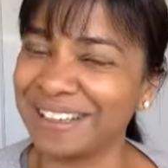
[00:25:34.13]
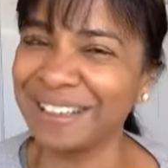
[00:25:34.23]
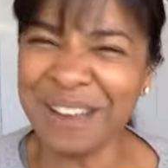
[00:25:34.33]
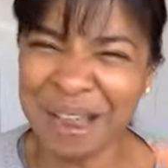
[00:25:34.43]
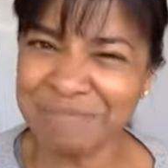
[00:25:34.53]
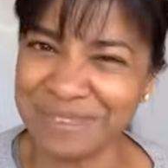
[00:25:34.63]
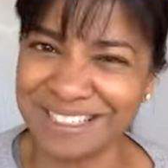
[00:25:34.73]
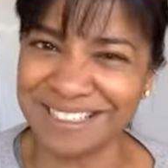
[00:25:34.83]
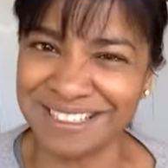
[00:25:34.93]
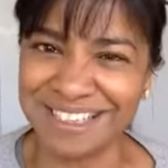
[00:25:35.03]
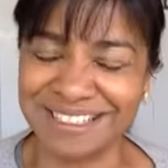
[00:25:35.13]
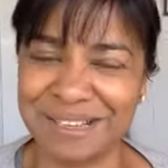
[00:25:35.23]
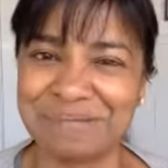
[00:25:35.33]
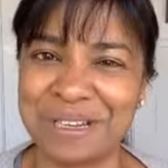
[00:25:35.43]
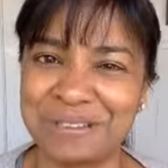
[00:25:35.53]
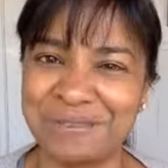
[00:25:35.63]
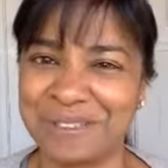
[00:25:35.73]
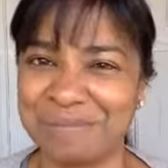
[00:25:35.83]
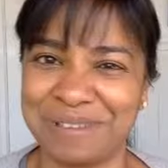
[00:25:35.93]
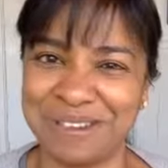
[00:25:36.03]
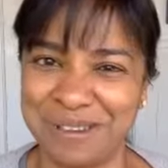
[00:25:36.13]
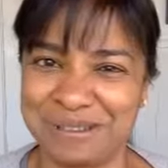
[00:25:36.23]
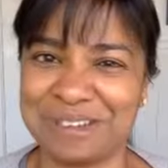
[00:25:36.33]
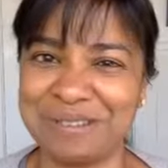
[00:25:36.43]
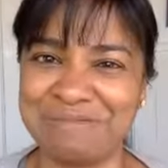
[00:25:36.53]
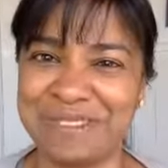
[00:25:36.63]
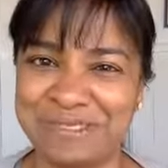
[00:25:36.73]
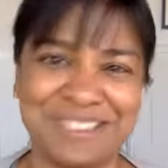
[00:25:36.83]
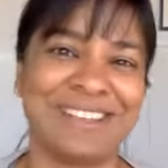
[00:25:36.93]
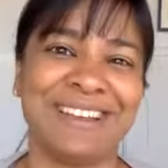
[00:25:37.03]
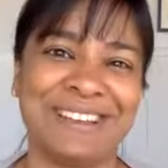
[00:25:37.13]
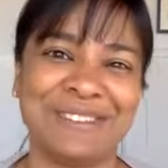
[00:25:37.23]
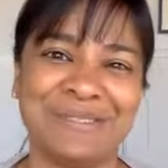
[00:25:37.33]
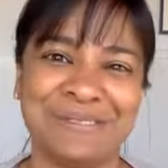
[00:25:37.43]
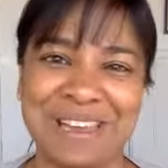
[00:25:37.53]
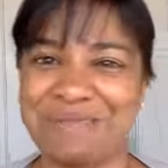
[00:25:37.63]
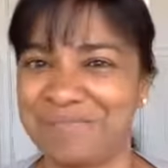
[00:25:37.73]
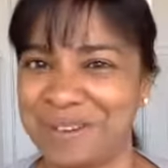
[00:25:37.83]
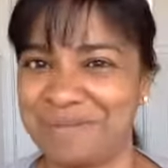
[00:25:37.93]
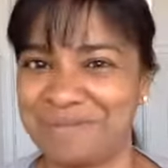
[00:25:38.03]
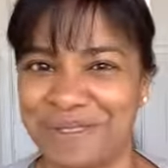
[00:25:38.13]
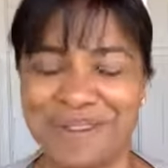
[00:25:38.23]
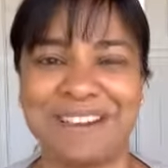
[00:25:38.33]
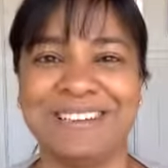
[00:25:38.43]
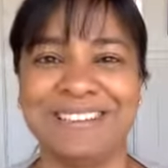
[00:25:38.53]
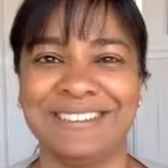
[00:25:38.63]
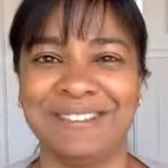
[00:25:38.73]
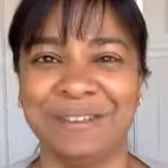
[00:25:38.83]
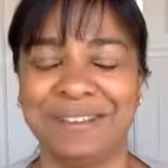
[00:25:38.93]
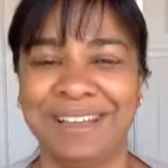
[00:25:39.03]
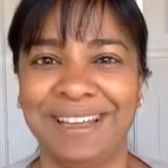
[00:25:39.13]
you know how business can sometimes feel a bit lonely when you're sitting at your laptop trying to